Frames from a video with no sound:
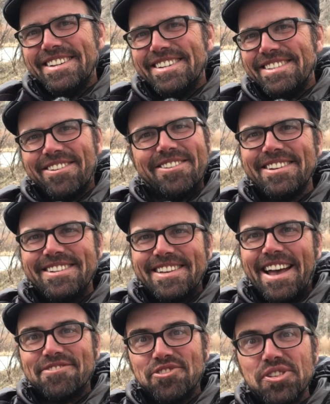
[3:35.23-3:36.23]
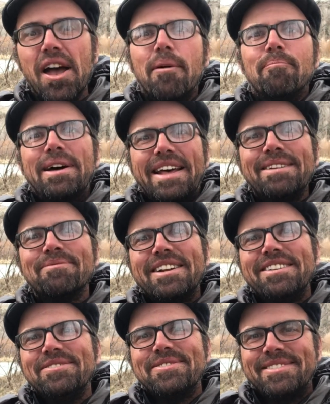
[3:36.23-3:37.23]
totally disastrous, but I am going
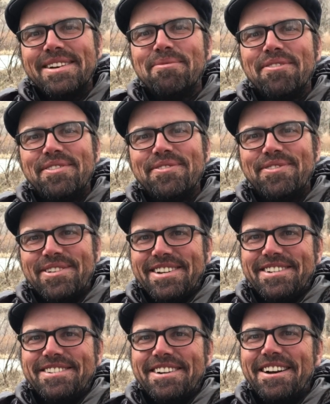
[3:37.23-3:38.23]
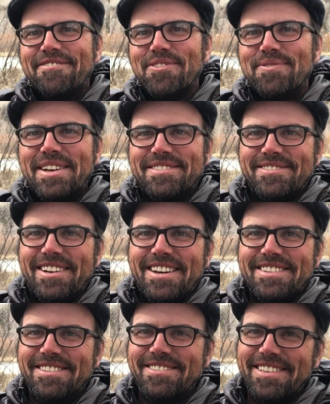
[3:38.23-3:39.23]
to use some of the footage from yesterday,
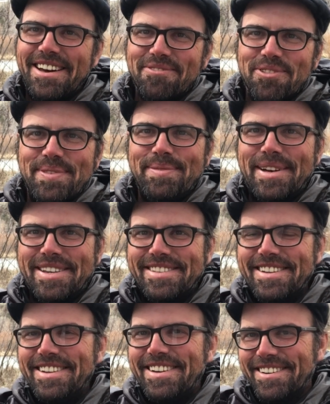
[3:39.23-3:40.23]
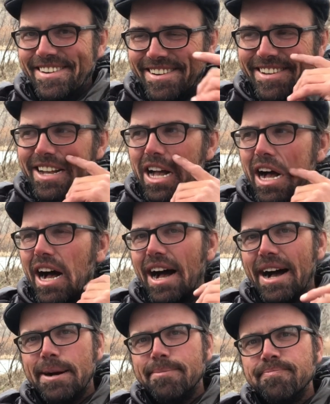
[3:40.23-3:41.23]
so that will be mixed in here.
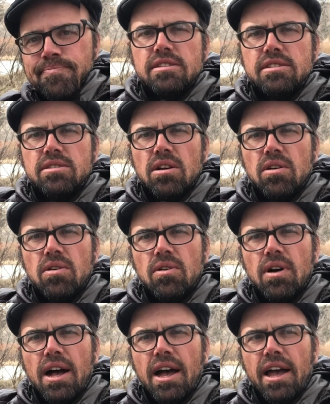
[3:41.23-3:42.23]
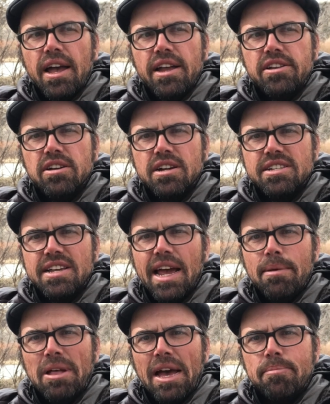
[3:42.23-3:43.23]
So I took a
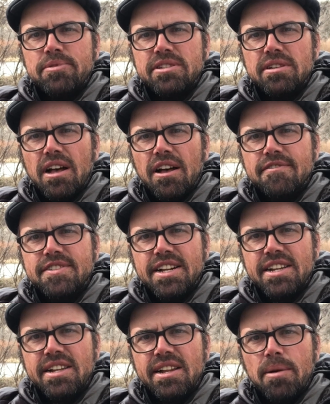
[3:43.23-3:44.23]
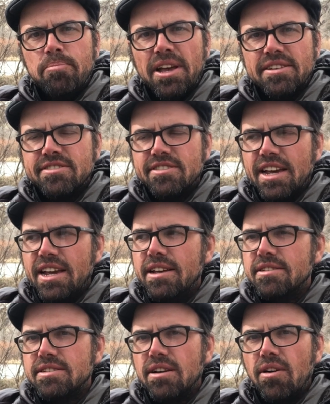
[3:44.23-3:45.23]
time lapse of setting it up yesterday,
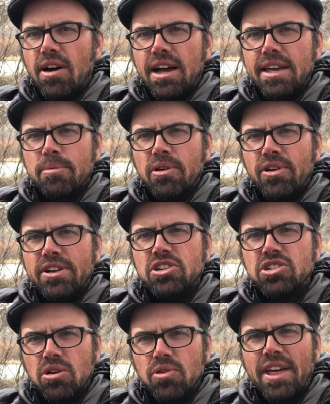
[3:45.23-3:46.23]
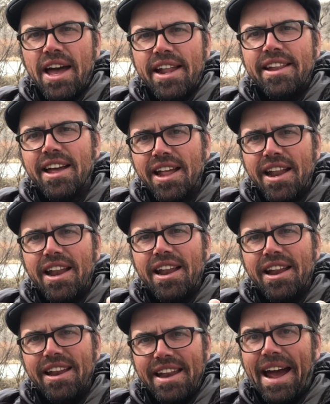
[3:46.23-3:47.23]
so I am going to show that
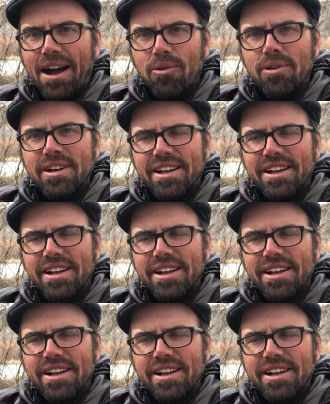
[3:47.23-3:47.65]
now.